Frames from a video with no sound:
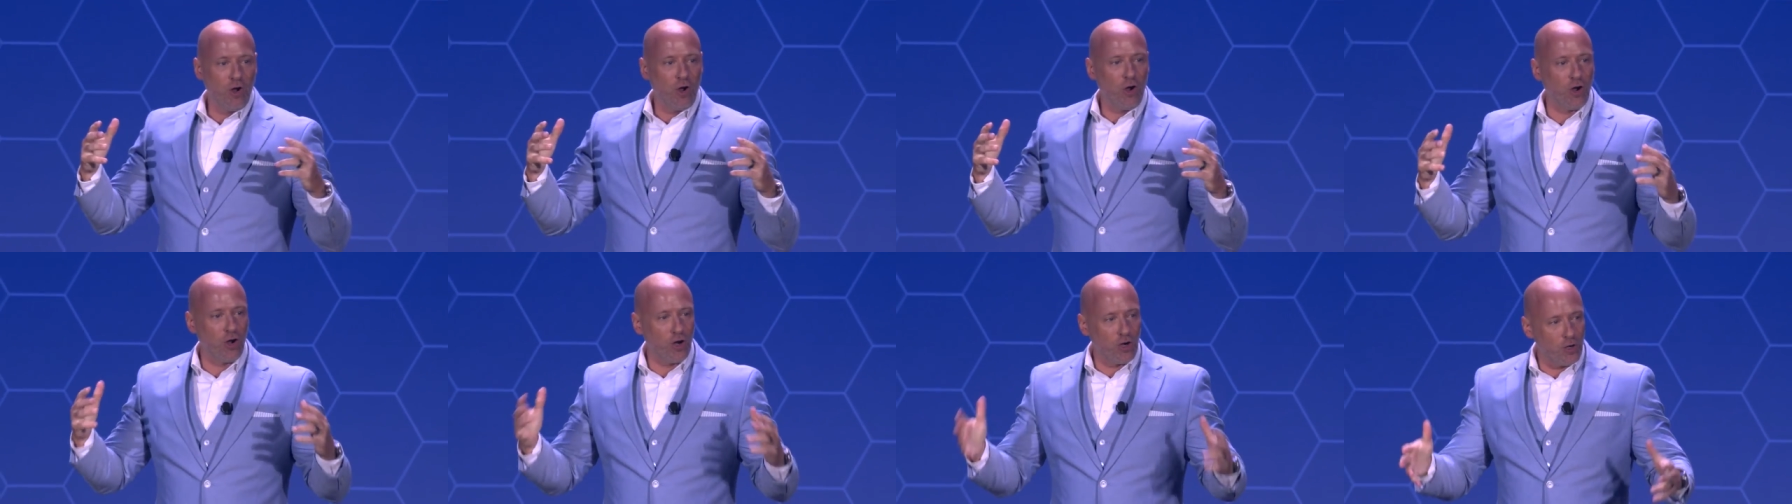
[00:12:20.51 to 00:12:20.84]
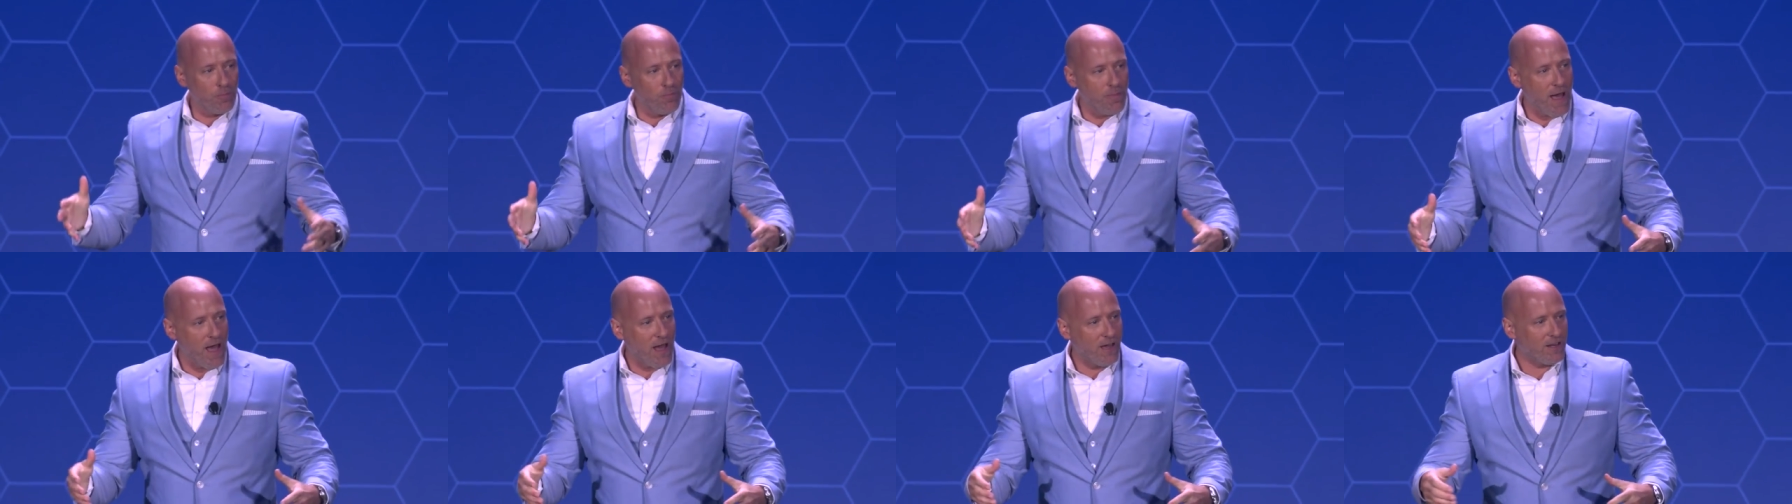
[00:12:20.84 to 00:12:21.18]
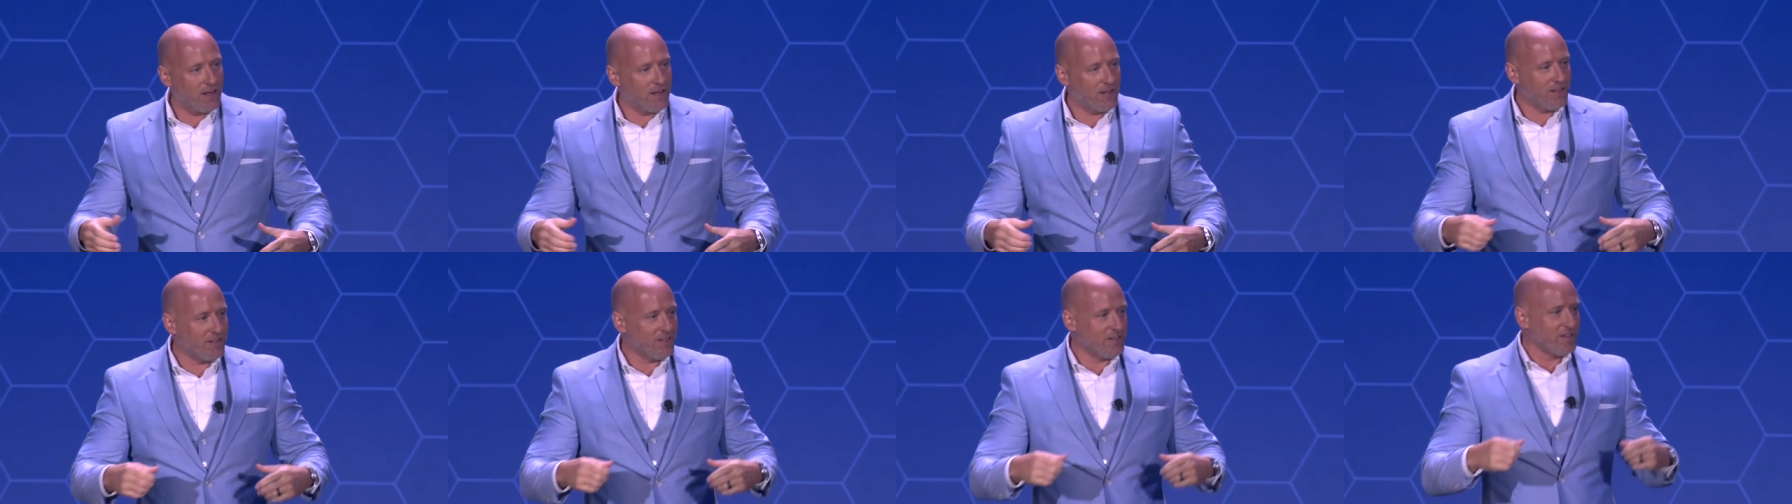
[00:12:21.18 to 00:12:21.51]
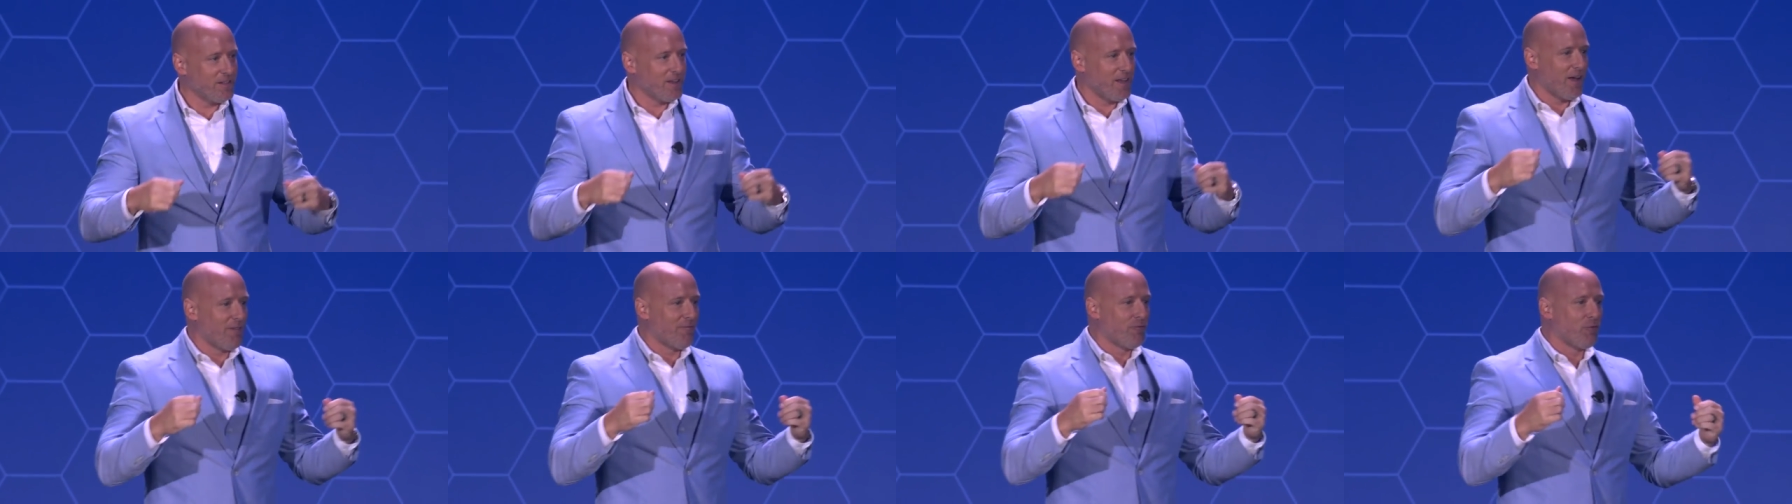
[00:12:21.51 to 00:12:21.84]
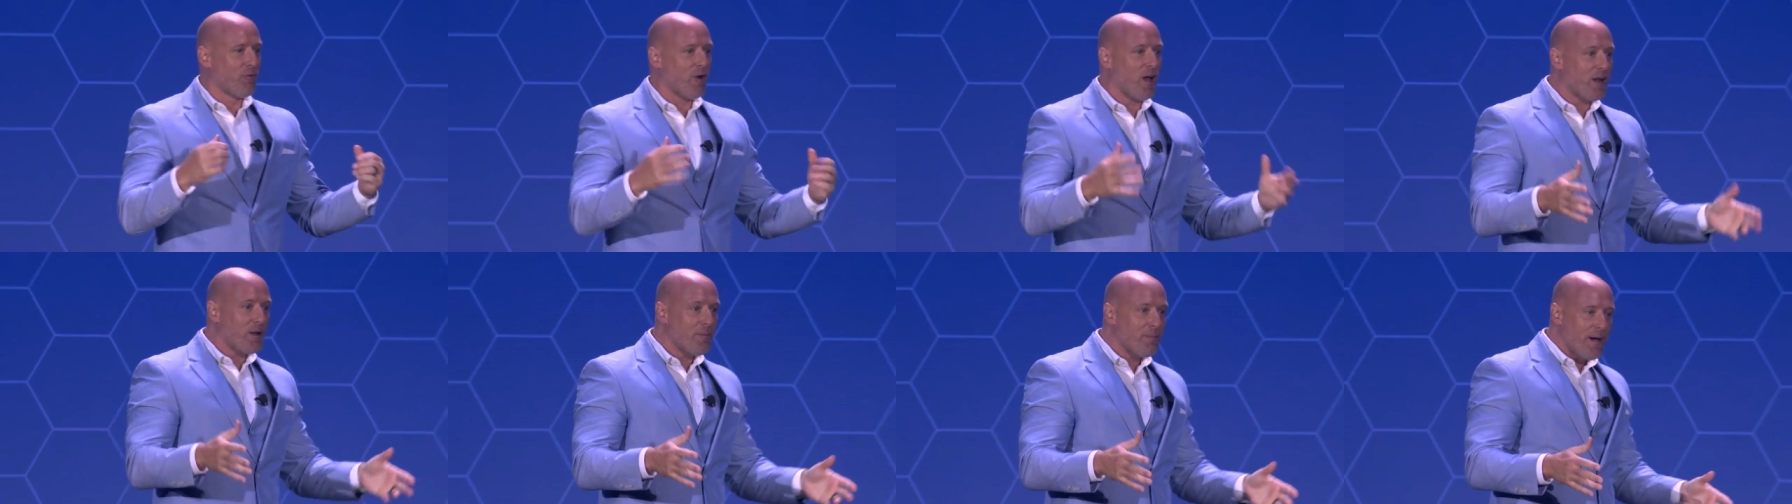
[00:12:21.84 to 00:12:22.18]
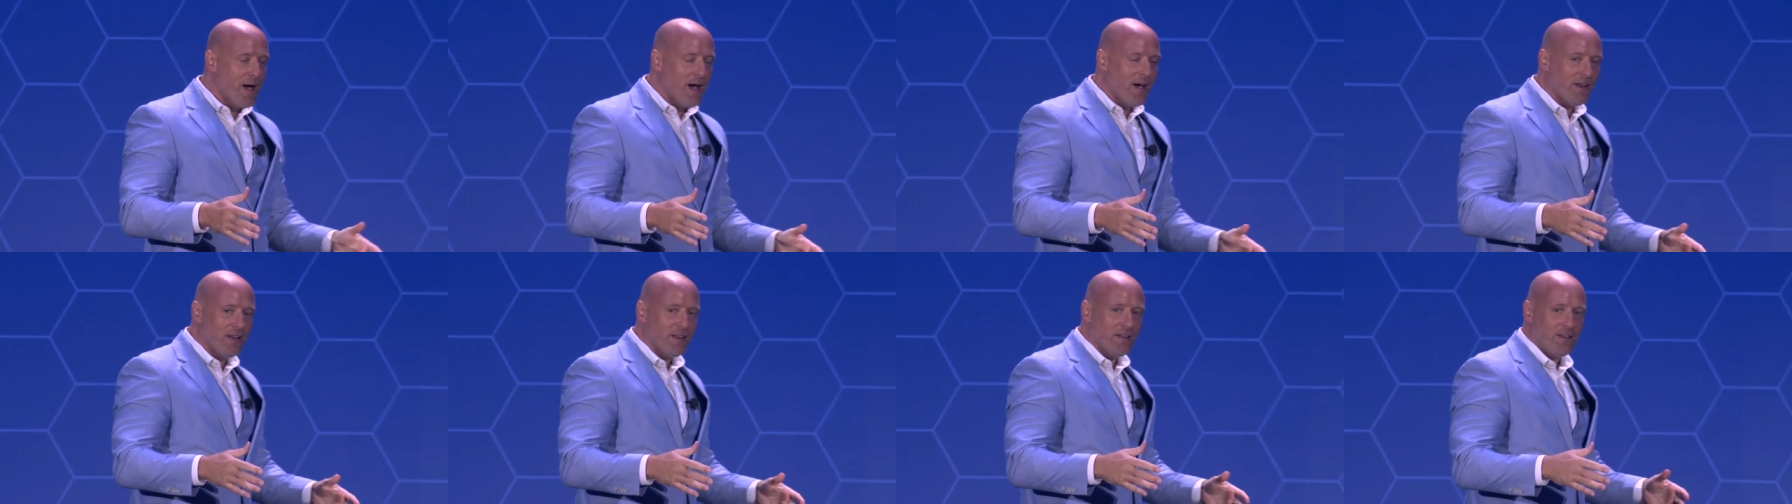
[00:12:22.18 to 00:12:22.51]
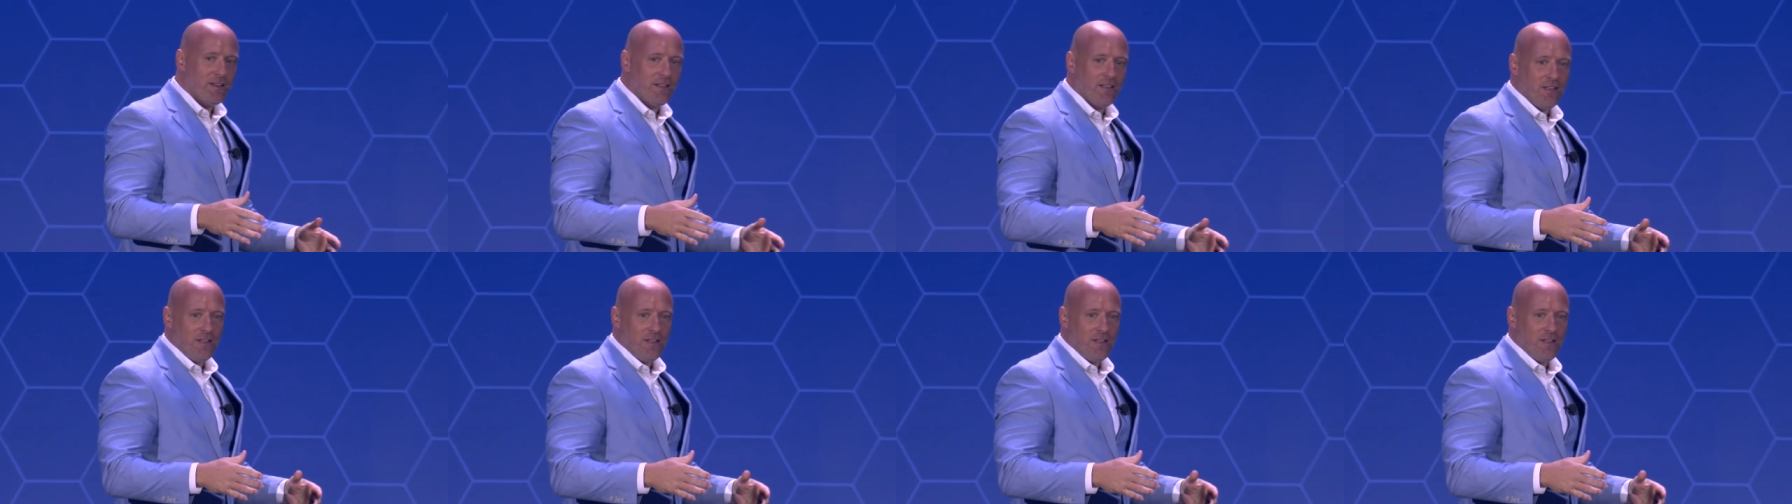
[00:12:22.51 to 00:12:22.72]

heard about it. I've read about it.